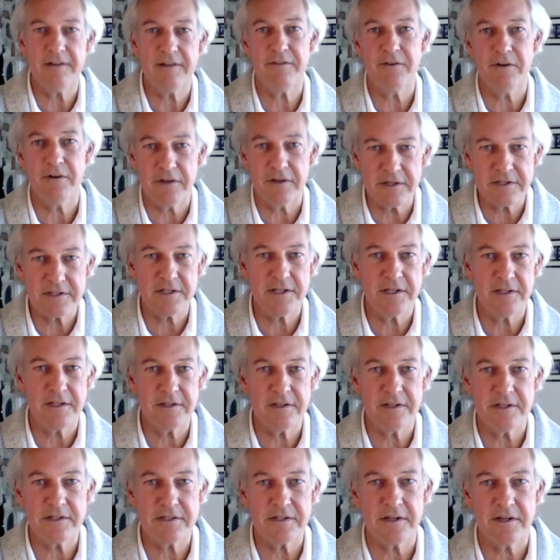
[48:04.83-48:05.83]
If you're listening to
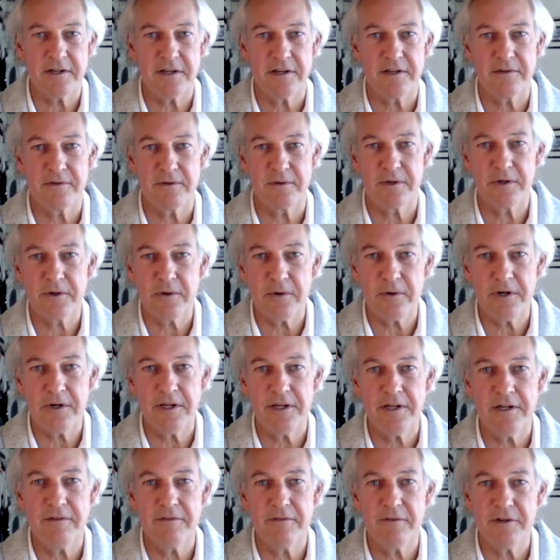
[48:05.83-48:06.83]
this
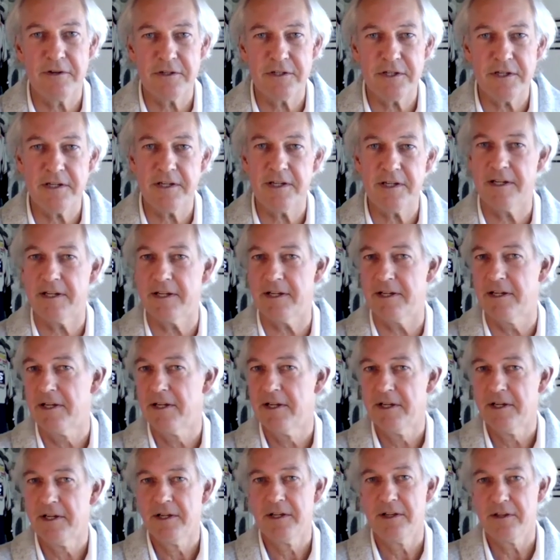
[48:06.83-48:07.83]
recorded version,
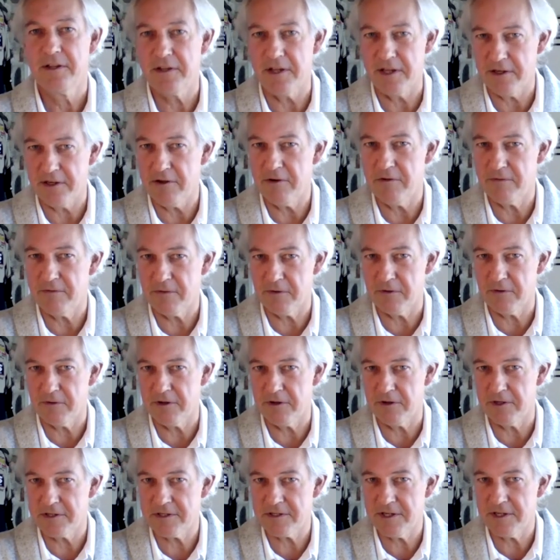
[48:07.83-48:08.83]
thank you
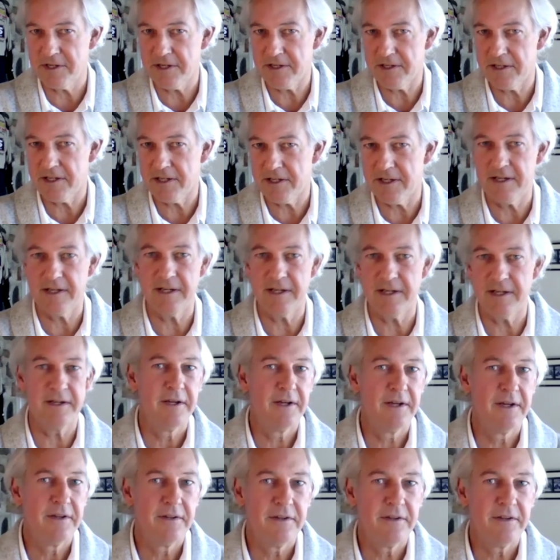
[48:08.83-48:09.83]
for listening.
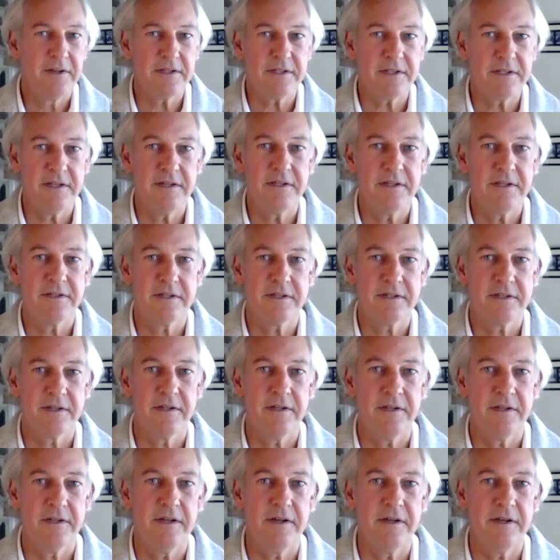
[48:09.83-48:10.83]
This is
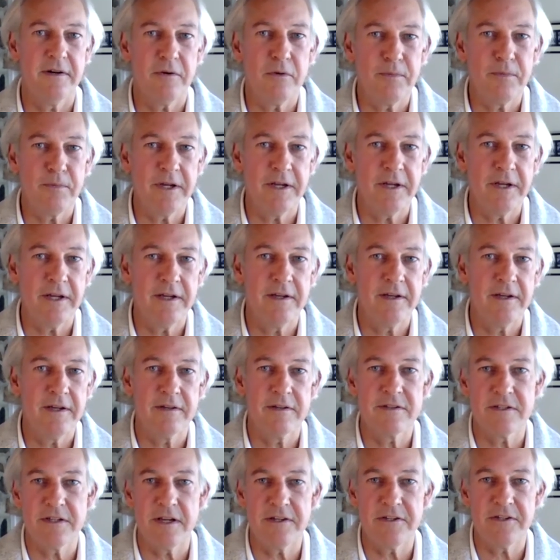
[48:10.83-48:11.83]
the opening
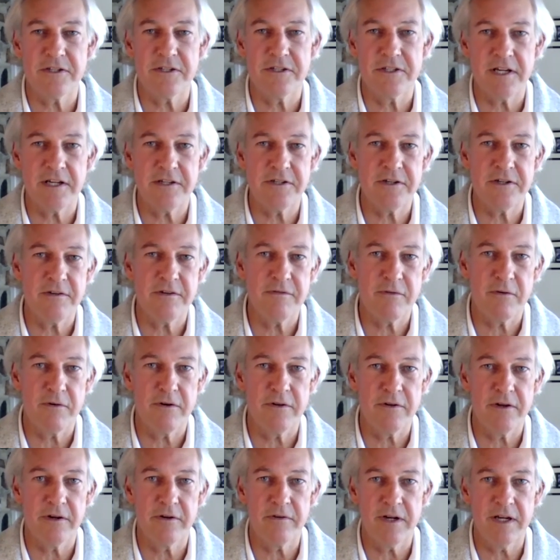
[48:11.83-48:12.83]
session
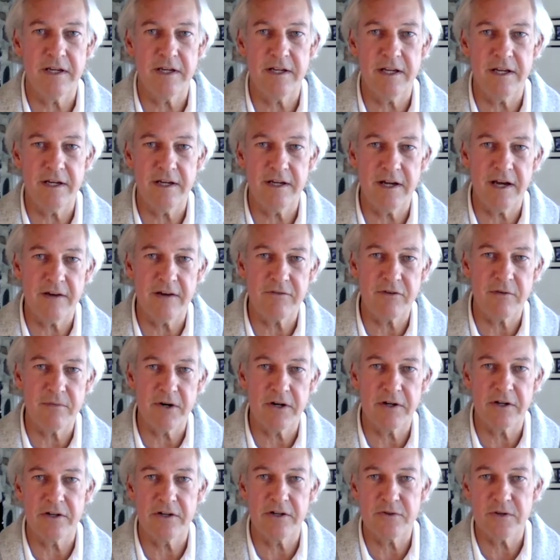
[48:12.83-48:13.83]
for the Great Canadian
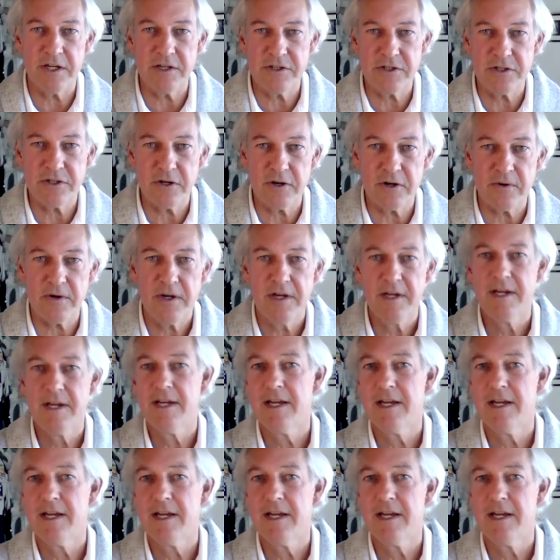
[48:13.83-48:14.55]
Aftermarket Trade Show.